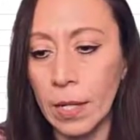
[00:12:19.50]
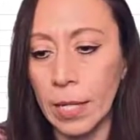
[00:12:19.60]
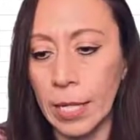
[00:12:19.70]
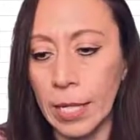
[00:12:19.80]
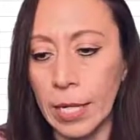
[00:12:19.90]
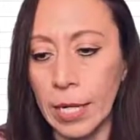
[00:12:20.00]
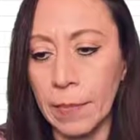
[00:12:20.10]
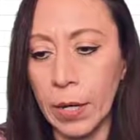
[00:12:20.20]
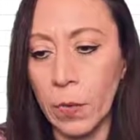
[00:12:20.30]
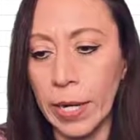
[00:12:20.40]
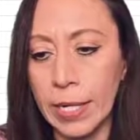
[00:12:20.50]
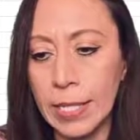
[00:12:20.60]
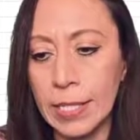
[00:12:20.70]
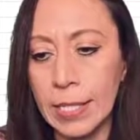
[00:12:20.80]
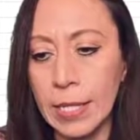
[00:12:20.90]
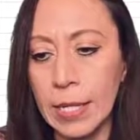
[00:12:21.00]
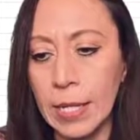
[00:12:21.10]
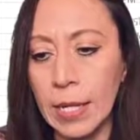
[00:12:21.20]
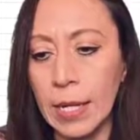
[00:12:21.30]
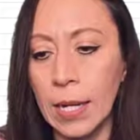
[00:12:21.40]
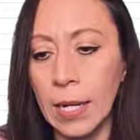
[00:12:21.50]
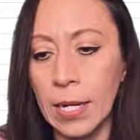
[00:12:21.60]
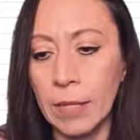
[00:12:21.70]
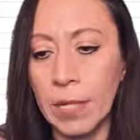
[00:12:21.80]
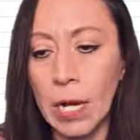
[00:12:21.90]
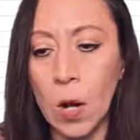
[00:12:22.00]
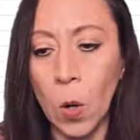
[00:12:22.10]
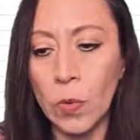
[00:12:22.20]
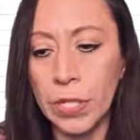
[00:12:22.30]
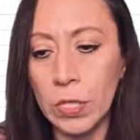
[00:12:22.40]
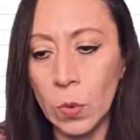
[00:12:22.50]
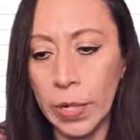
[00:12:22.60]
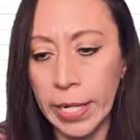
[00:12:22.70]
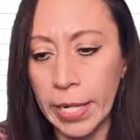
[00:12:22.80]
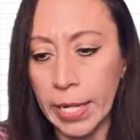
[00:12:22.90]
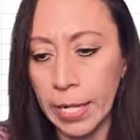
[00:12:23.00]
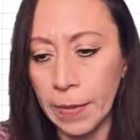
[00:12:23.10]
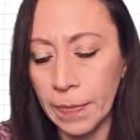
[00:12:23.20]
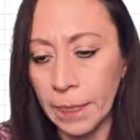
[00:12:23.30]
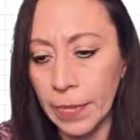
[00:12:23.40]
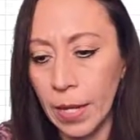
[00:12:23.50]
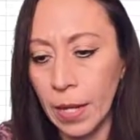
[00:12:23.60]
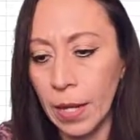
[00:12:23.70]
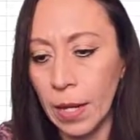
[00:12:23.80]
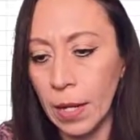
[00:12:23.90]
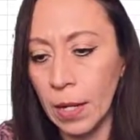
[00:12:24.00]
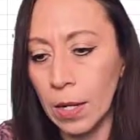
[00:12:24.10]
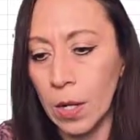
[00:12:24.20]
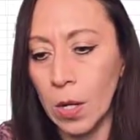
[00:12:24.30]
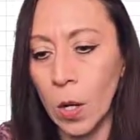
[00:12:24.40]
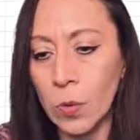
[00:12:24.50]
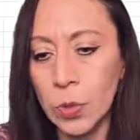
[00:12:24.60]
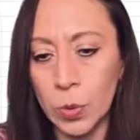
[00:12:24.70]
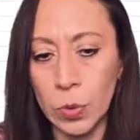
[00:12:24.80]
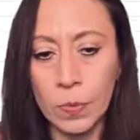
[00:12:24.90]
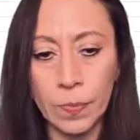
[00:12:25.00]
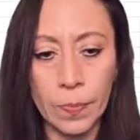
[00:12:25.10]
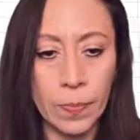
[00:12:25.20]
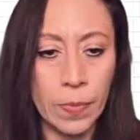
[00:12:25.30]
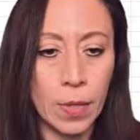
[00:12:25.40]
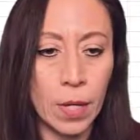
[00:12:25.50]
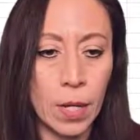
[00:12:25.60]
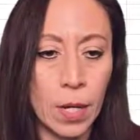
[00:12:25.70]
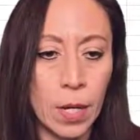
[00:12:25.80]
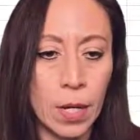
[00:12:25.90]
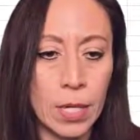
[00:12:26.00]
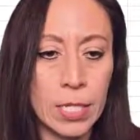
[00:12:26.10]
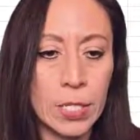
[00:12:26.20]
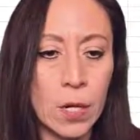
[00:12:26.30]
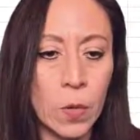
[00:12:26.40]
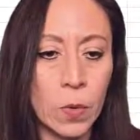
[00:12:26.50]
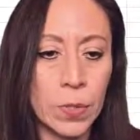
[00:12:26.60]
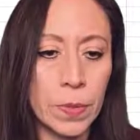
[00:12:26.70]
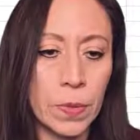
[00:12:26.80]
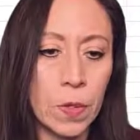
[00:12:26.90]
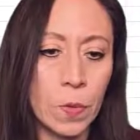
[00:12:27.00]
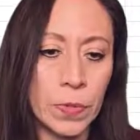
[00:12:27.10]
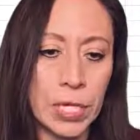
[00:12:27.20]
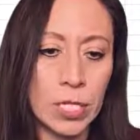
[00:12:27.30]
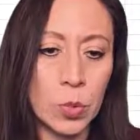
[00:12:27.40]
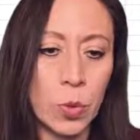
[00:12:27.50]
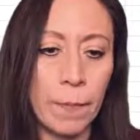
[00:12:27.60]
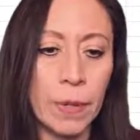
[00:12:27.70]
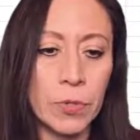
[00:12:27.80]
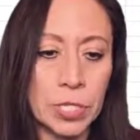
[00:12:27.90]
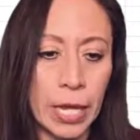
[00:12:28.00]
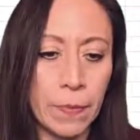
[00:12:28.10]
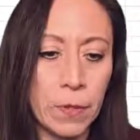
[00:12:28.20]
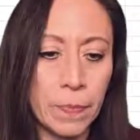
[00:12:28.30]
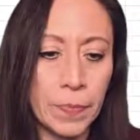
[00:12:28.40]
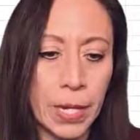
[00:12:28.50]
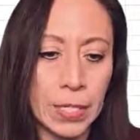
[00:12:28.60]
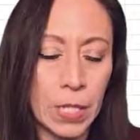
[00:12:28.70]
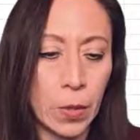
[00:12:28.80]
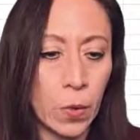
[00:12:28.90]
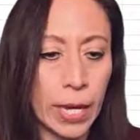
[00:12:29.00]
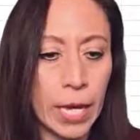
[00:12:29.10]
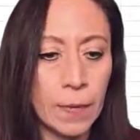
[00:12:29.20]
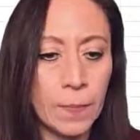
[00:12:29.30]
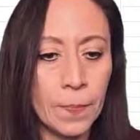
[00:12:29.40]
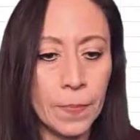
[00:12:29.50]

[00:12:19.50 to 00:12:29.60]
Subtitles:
Here are my queries. Let me load this query here. Load to. Let's load this to a pivot table. I say okay.